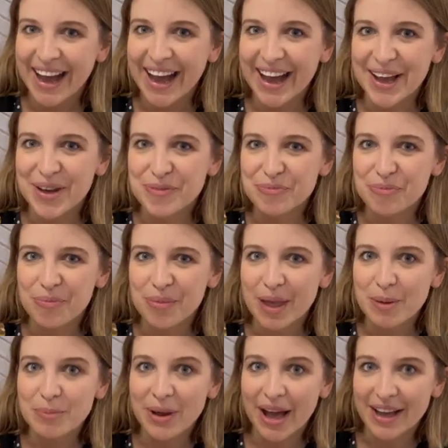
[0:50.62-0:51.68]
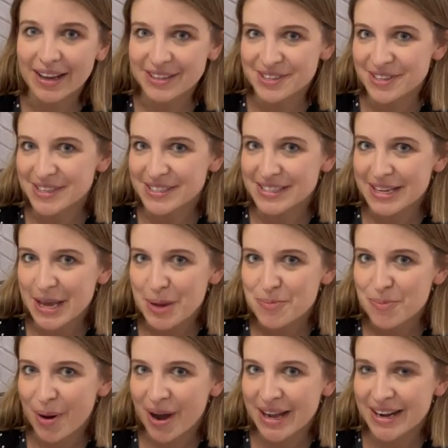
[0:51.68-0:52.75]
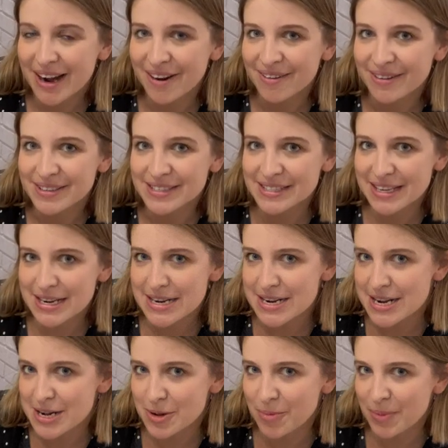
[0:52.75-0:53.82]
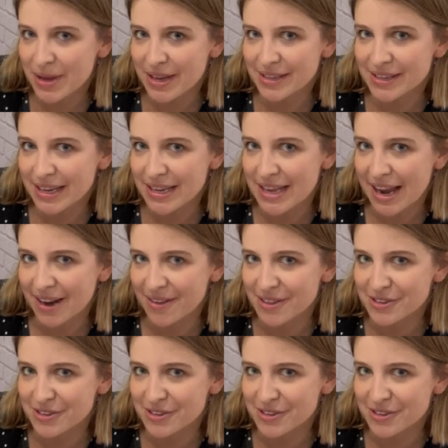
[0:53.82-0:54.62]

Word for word: um, but as you can see here, mine are still a little bit yellow.